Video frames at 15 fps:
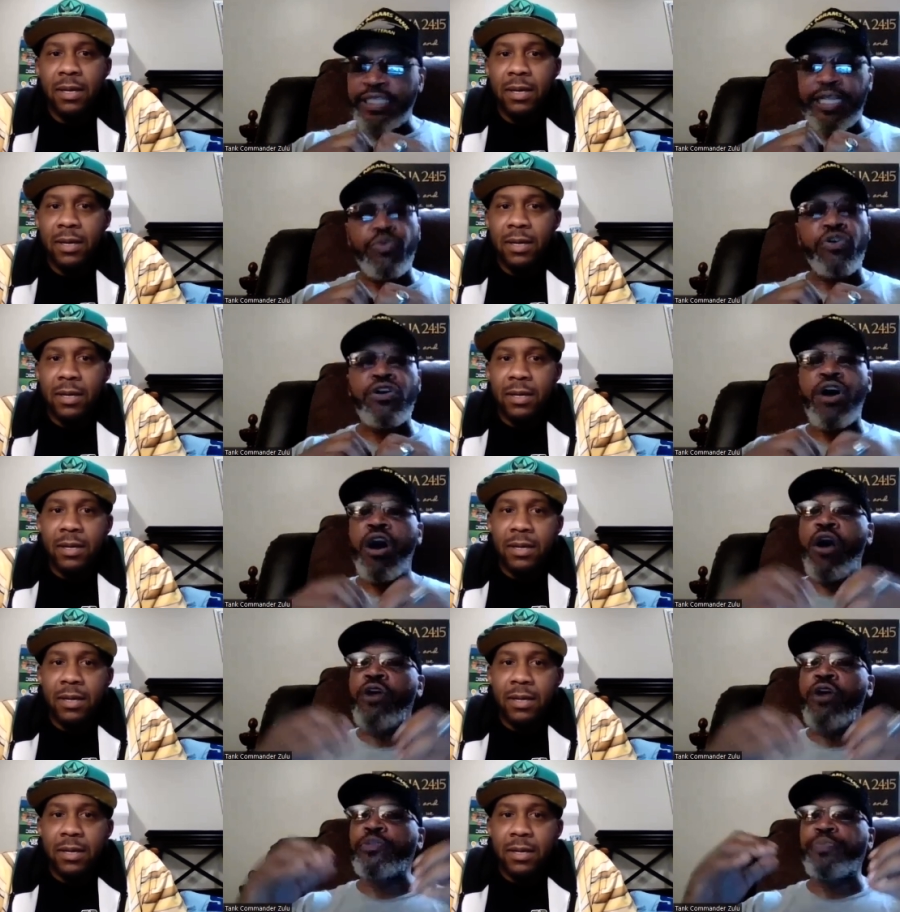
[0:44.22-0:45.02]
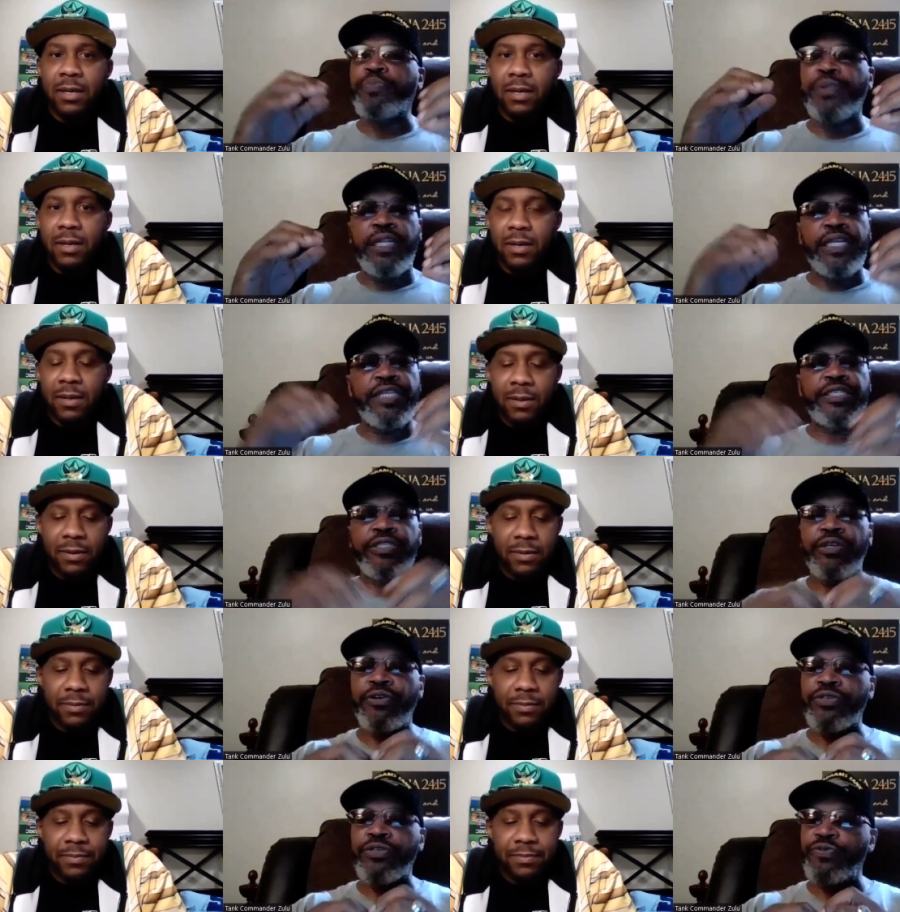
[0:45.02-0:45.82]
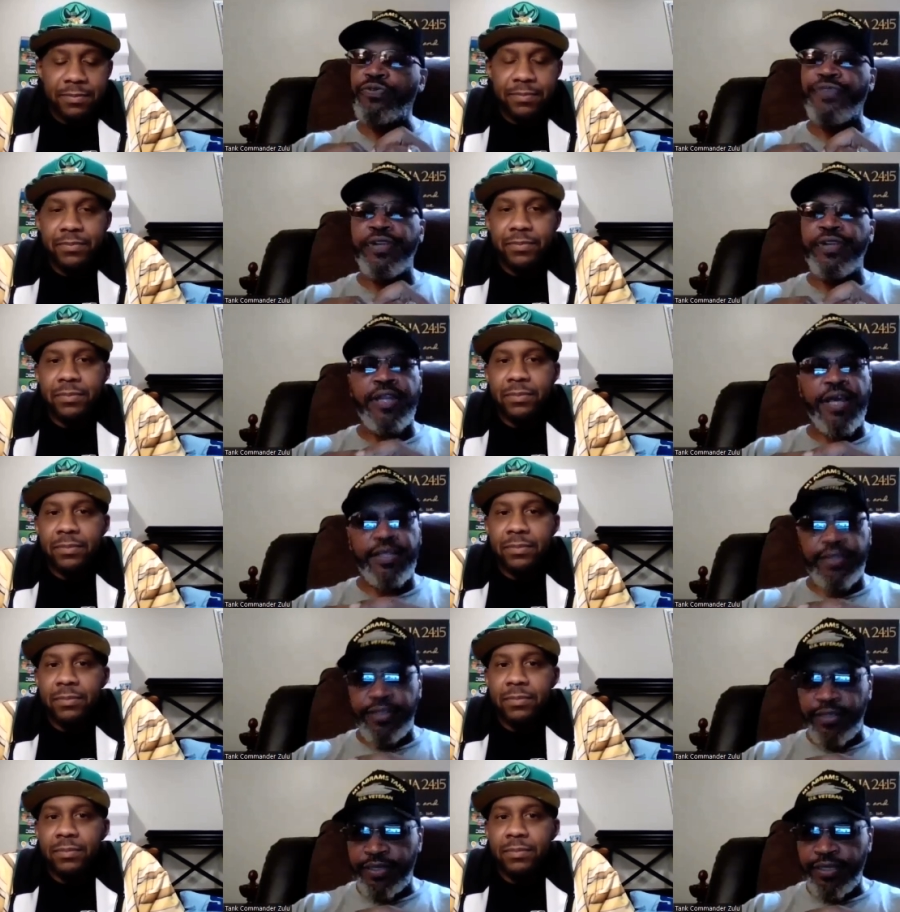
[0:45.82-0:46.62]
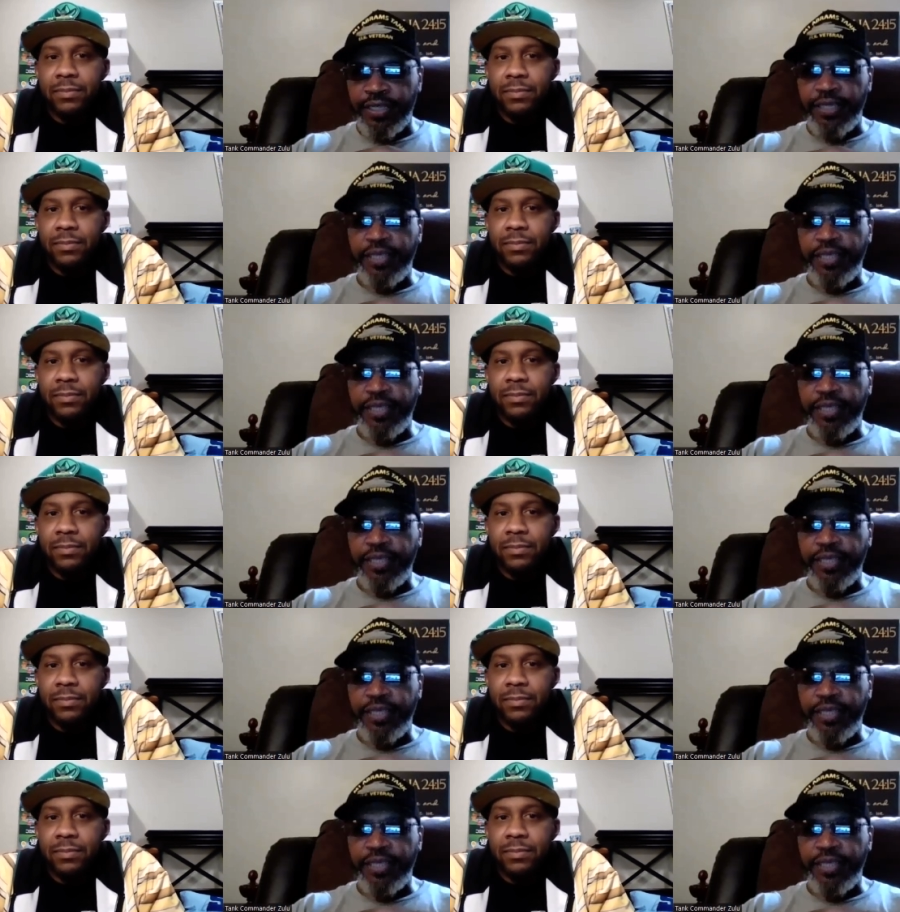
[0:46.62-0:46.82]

Speaker 1: They will call the police on you for nothing.